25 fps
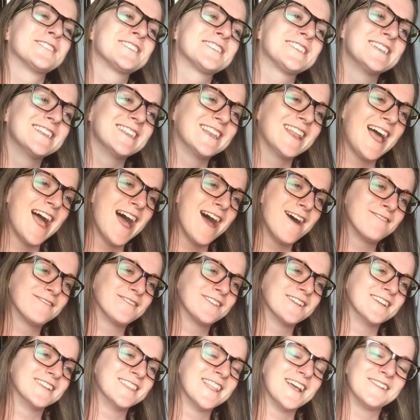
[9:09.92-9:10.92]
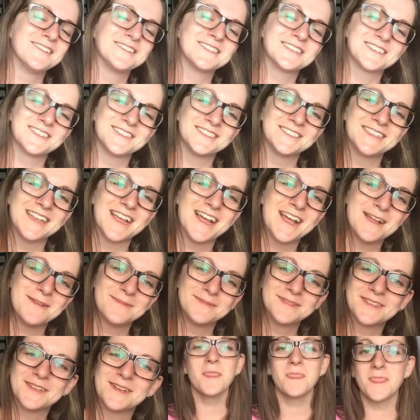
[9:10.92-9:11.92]
her seat laughing. That was a good
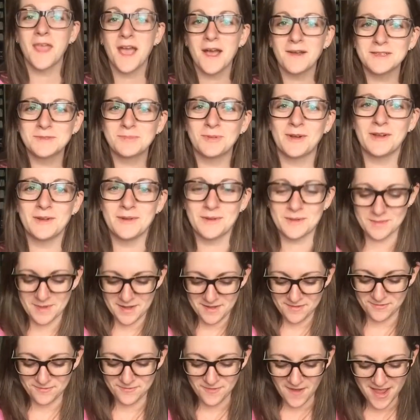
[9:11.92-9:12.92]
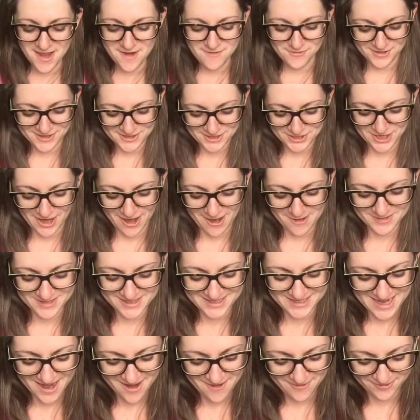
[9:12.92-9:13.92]
time. That was probably one of my favorite jobs,
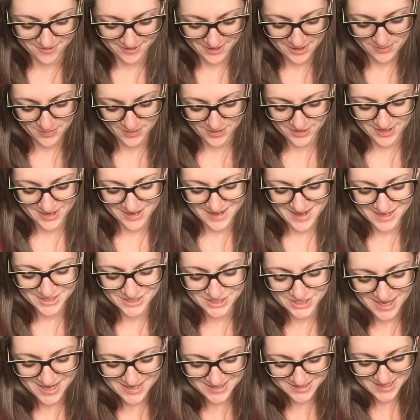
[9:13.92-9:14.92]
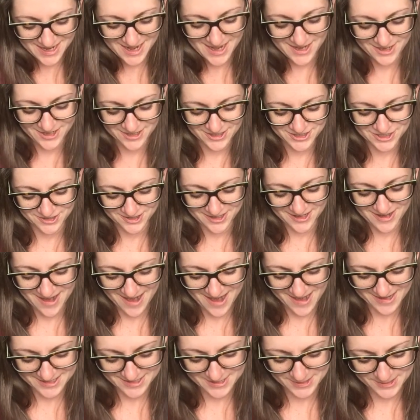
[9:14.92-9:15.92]
definitely, working at Giant Tiger during
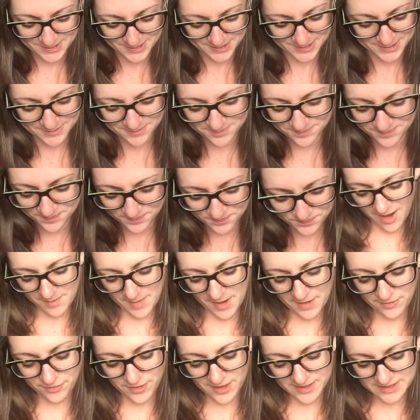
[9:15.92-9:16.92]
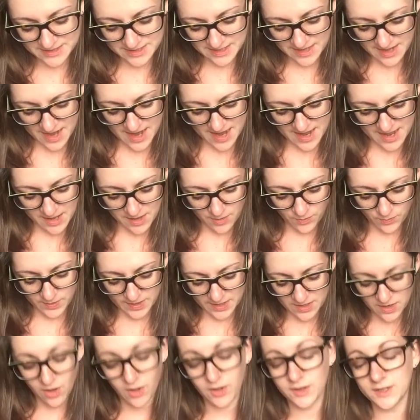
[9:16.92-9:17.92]
high school. My friends and I,
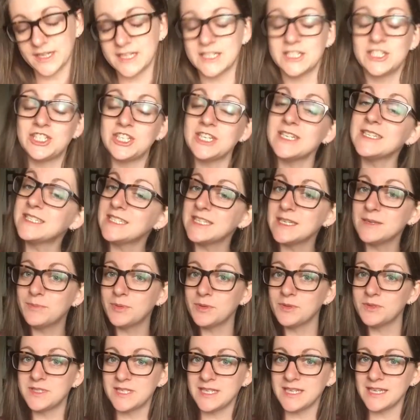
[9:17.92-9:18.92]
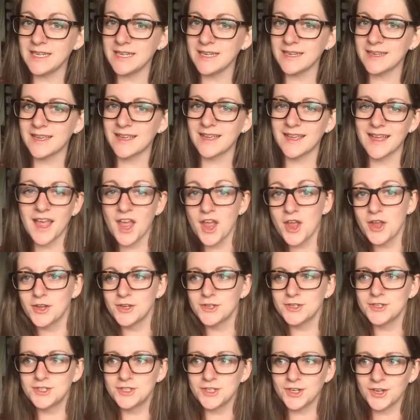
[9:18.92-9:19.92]
we called it GT Boutique.
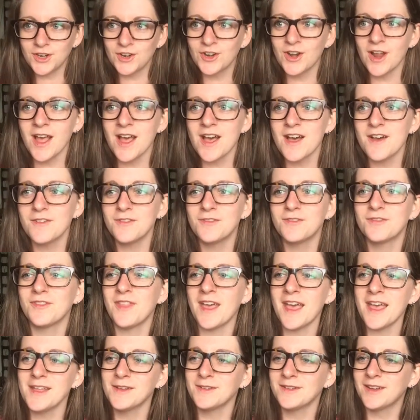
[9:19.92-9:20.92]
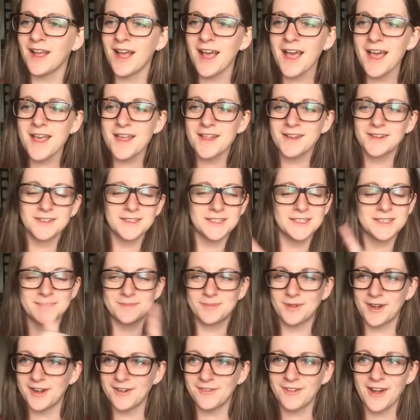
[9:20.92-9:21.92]
Sure enough, that got
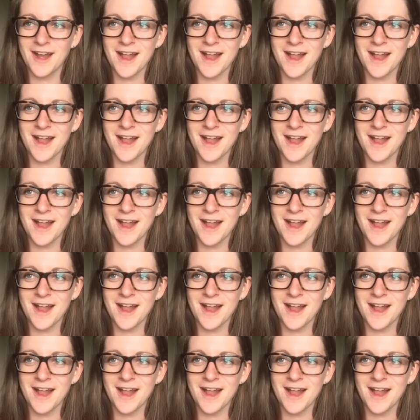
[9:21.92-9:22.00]
spread